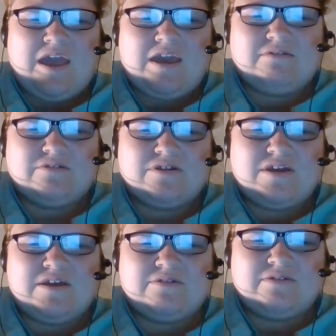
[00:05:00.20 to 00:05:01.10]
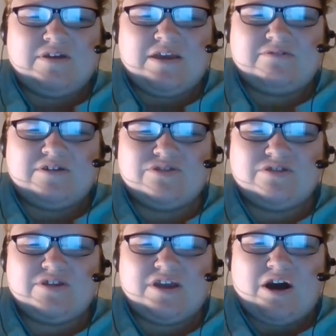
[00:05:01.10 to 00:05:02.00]
He
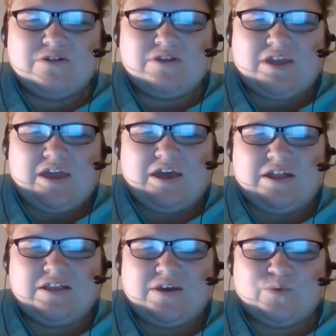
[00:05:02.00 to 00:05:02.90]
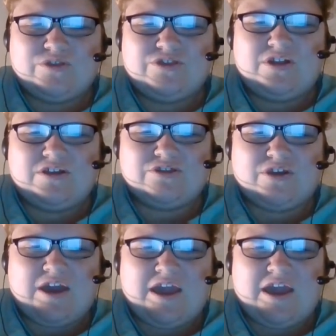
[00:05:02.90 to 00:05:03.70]
recently caught the kid and was sentenced to